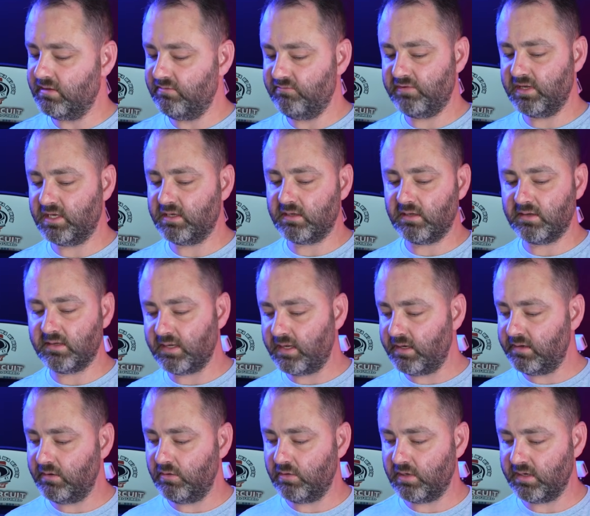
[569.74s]
Invictas,
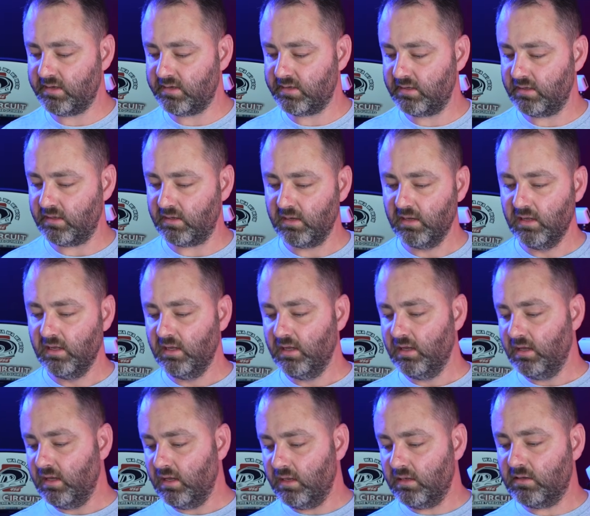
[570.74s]
as you can see,
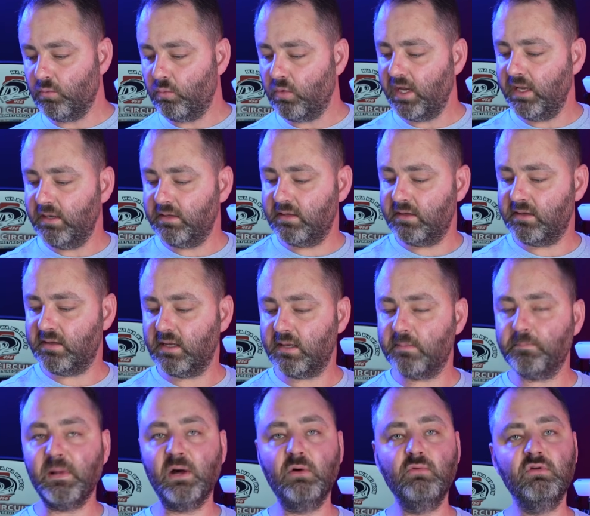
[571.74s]
the way this is
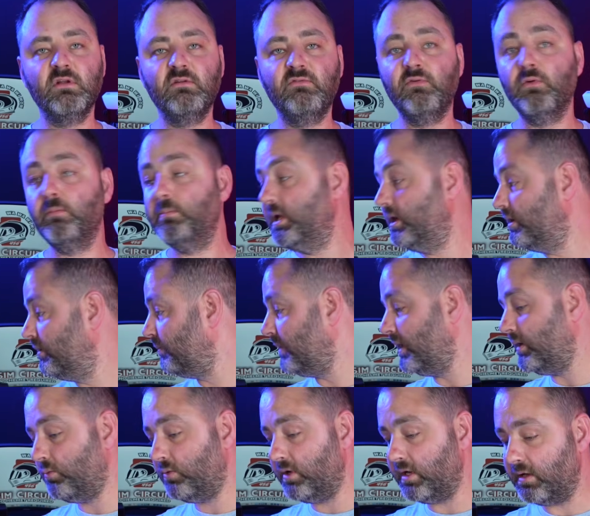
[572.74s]
mounted for me on my
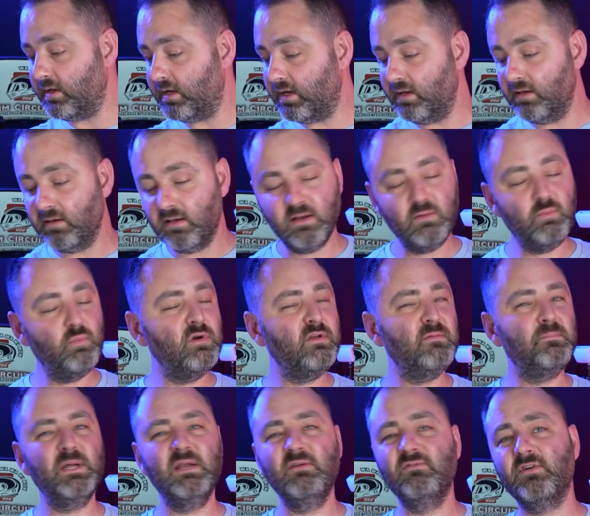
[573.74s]
rig, it would
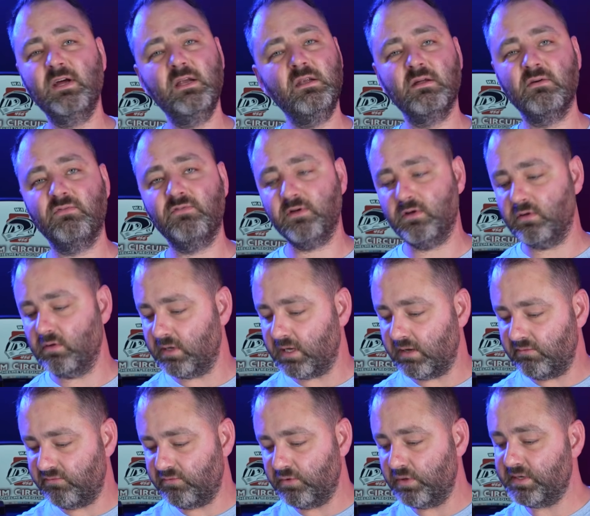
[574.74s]
have been very difficult.
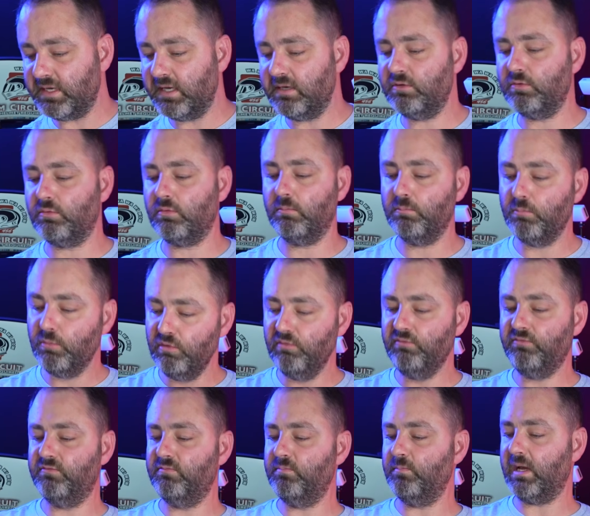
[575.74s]
I first had to
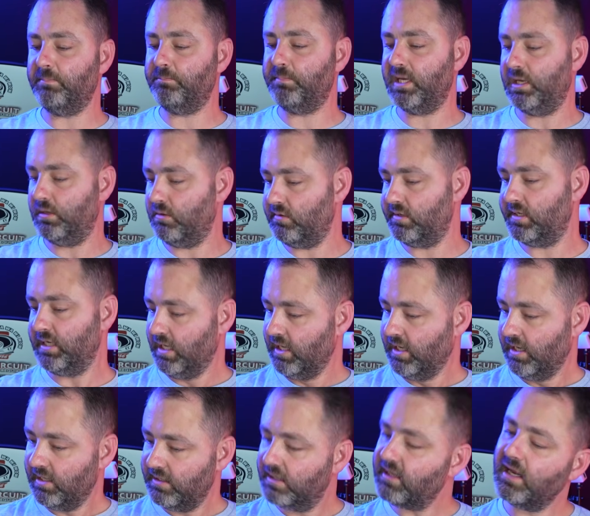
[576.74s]
remove my pedals,
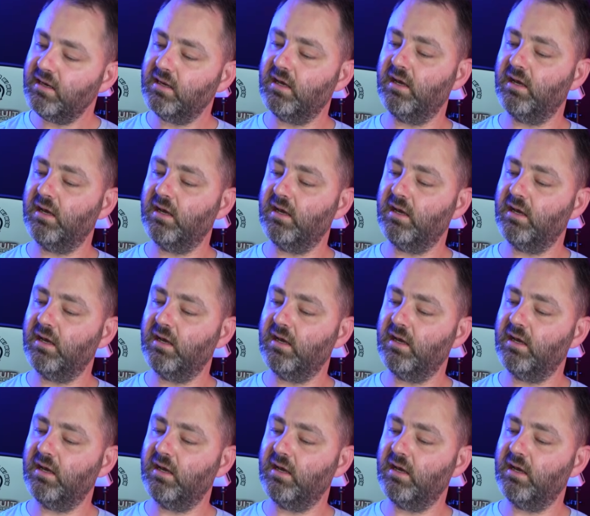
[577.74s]
then